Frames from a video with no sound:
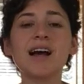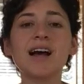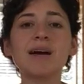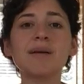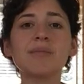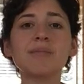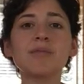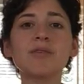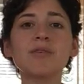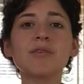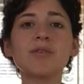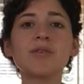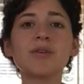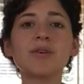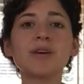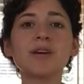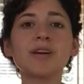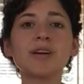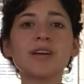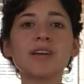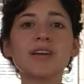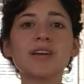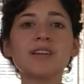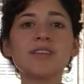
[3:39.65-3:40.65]
I'm
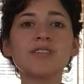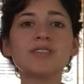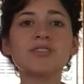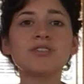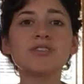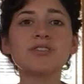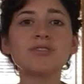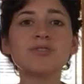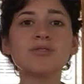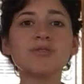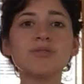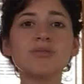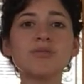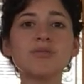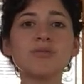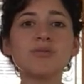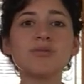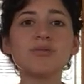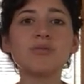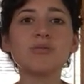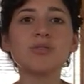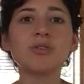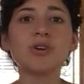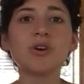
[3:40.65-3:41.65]
going
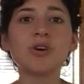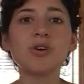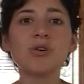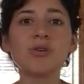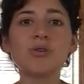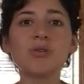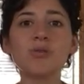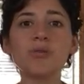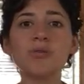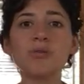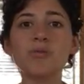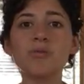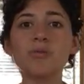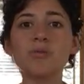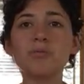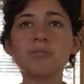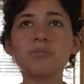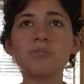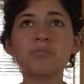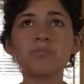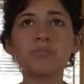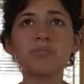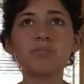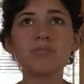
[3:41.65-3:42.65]
to go
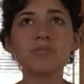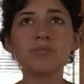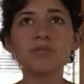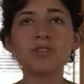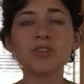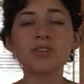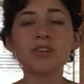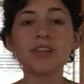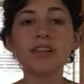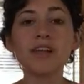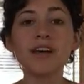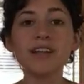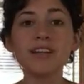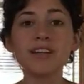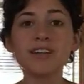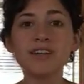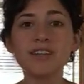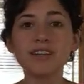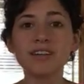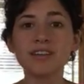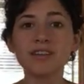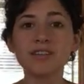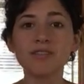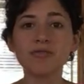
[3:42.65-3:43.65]
to
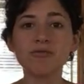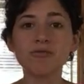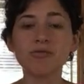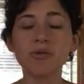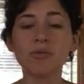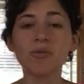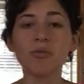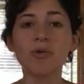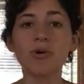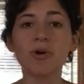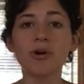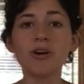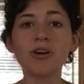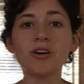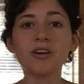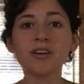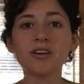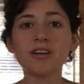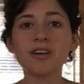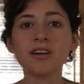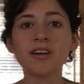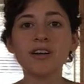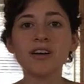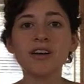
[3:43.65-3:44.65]
London for
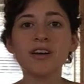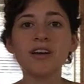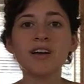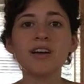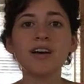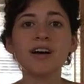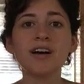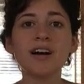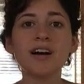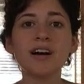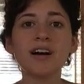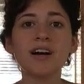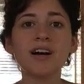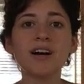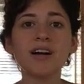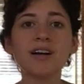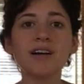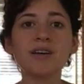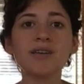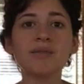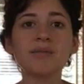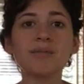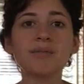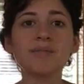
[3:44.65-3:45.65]
work,
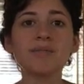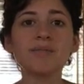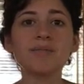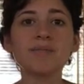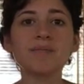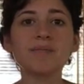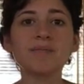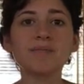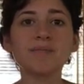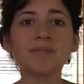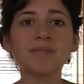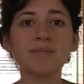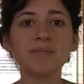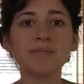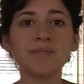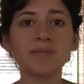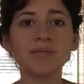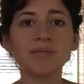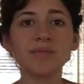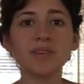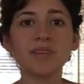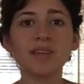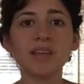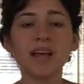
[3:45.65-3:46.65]
I'm
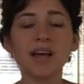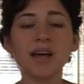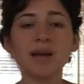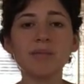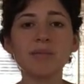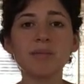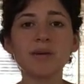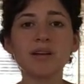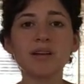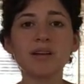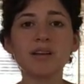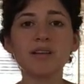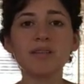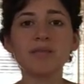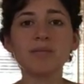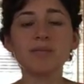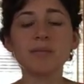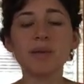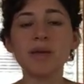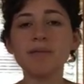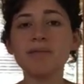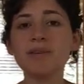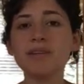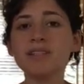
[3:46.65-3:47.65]
gonna
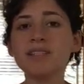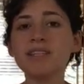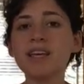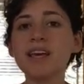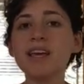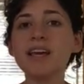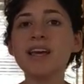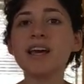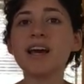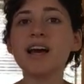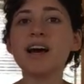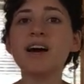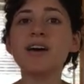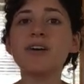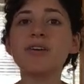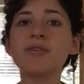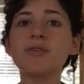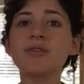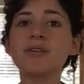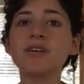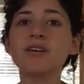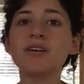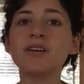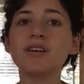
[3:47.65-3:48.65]
maybe take
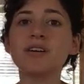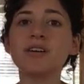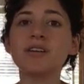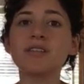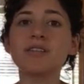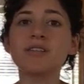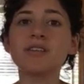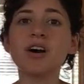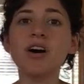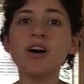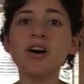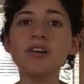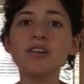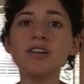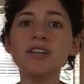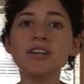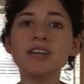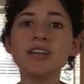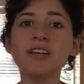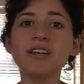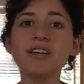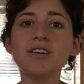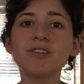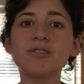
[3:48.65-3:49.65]
out a
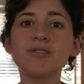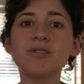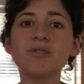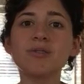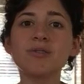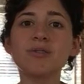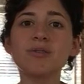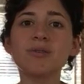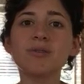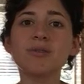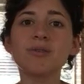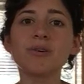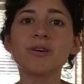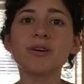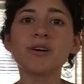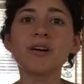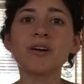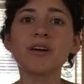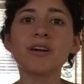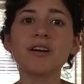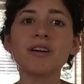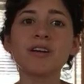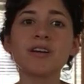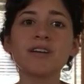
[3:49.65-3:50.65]
colleague or